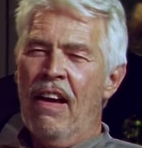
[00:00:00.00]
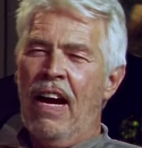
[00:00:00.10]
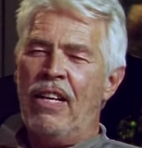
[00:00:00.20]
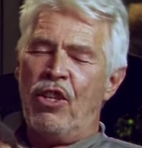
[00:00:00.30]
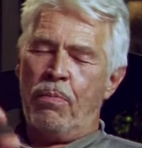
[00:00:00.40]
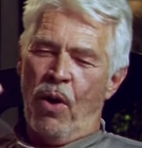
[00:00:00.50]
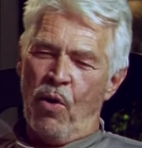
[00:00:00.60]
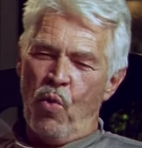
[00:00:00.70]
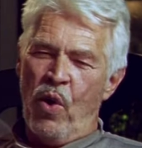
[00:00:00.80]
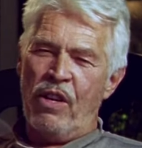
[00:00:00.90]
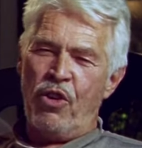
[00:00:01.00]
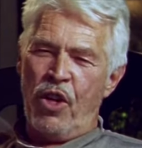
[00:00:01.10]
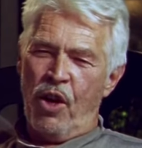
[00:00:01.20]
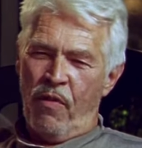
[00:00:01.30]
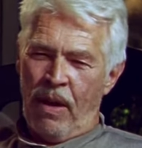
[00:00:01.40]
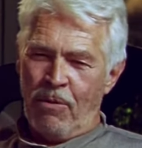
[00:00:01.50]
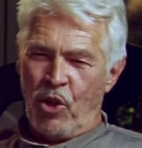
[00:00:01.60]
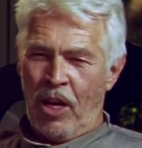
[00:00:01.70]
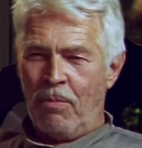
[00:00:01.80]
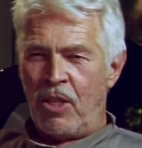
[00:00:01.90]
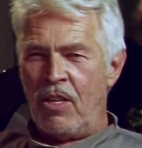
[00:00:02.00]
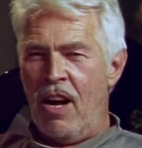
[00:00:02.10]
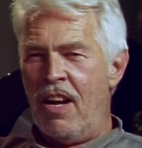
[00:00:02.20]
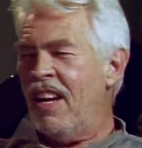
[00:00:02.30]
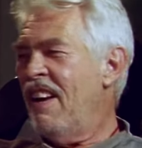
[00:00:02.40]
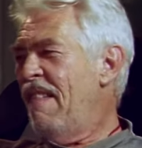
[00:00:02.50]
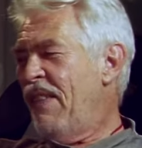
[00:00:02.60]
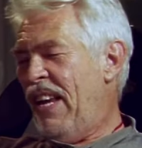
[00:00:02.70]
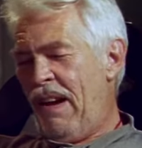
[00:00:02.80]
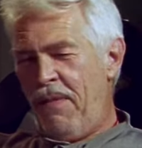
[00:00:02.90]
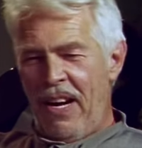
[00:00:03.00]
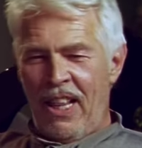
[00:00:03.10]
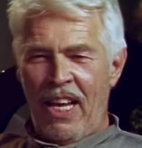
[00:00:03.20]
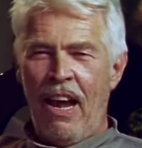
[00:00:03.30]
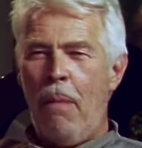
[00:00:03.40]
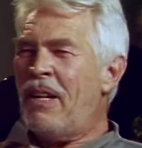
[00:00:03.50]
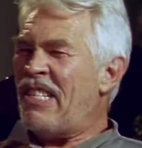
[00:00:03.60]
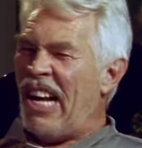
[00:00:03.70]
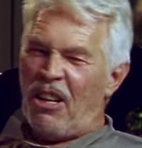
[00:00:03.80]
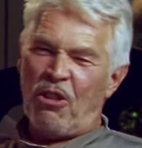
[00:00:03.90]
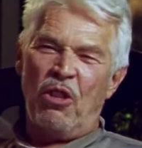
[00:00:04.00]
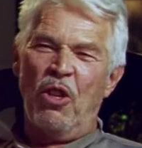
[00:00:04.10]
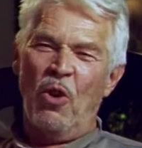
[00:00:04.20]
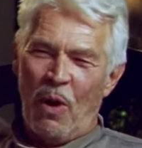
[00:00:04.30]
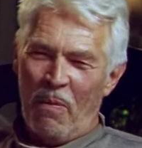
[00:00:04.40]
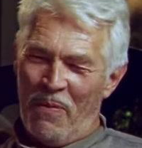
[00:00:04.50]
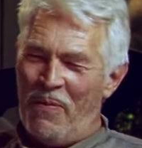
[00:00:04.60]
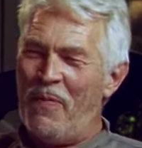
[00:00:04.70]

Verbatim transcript: I just bought one share of MGM stock, and if anything happens, I'll sue him.